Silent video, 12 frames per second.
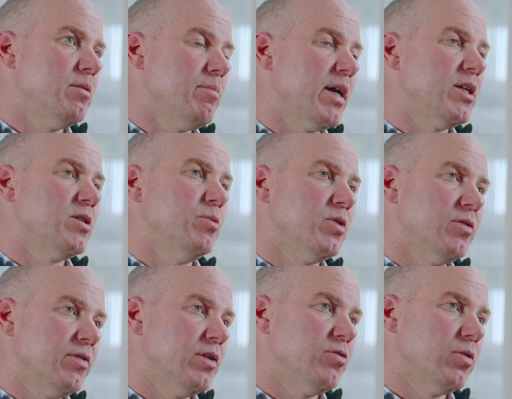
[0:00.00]
management
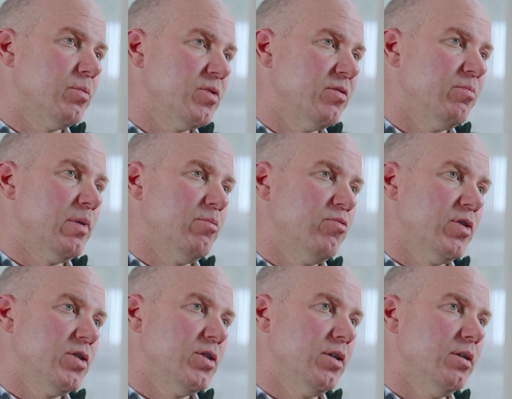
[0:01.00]
of intraoperative blood
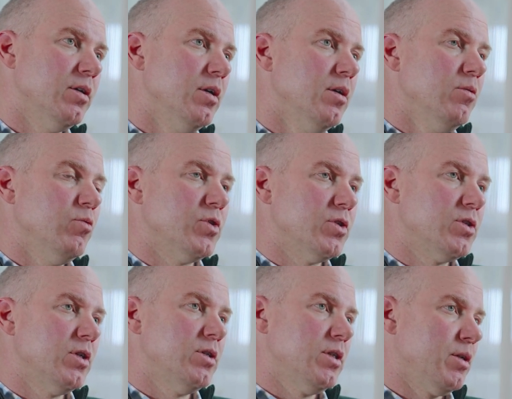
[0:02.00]
pressure was
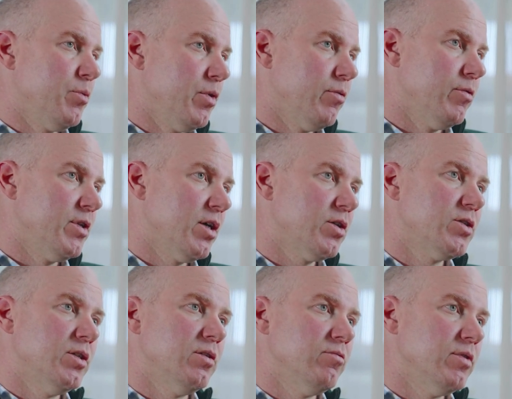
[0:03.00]
associated with a
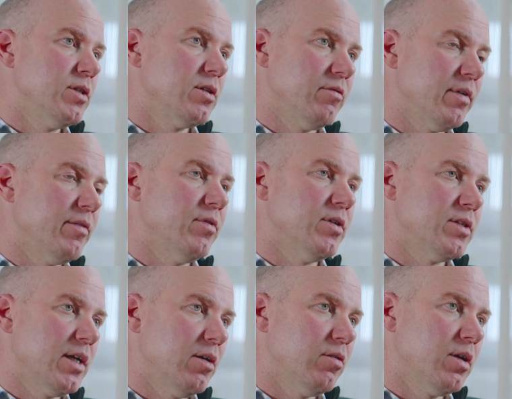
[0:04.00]
reduction in the risk of adverse
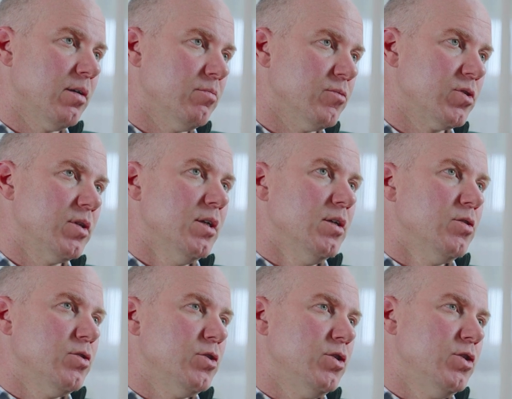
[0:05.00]
outcomes.
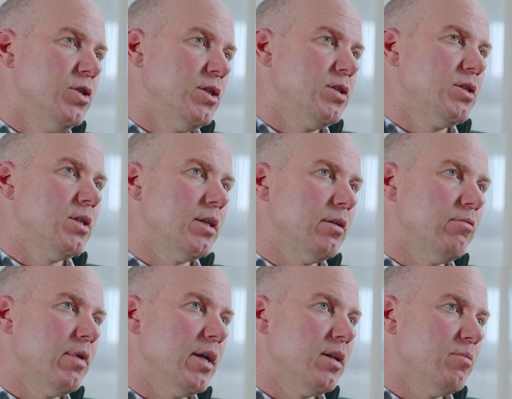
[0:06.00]
This study
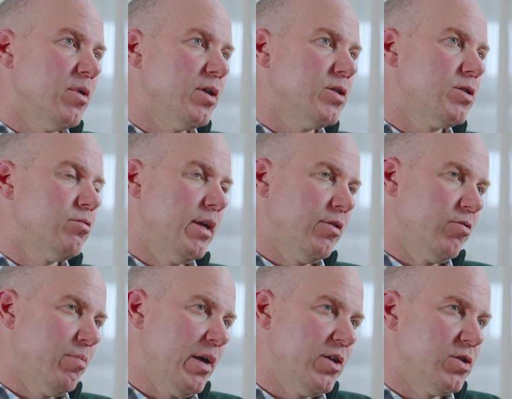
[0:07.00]
randomized
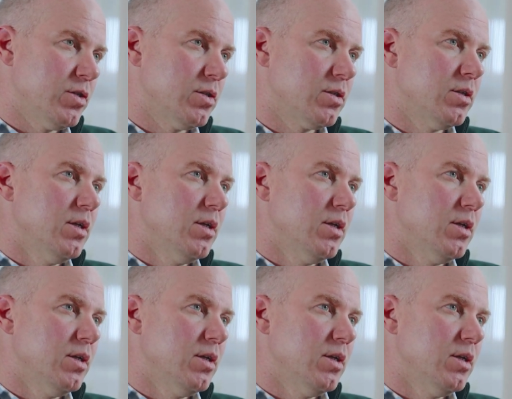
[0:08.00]
300 patients